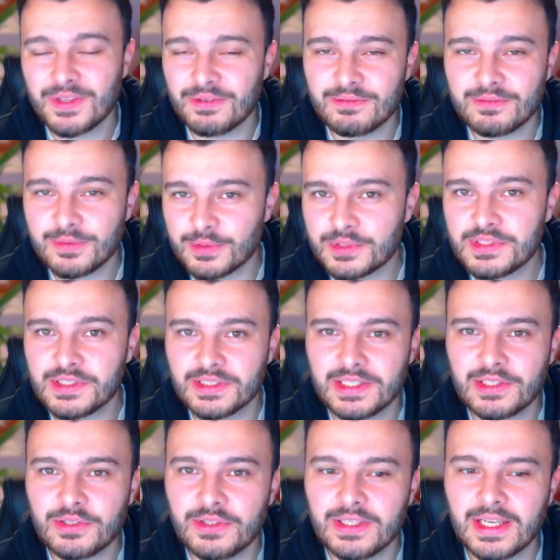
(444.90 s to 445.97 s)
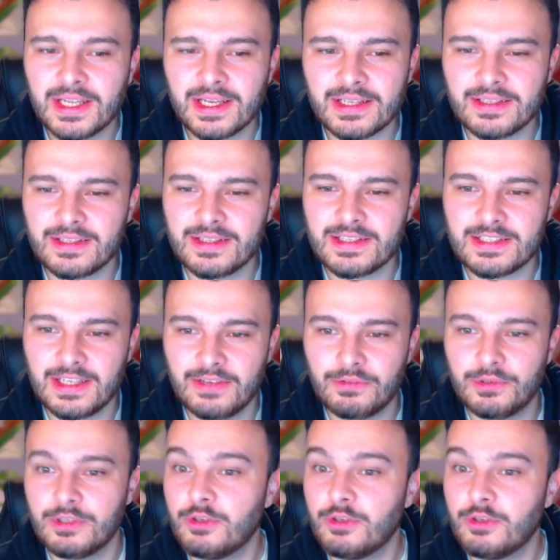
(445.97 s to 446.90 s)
unfortunately couldn't hack it at this level.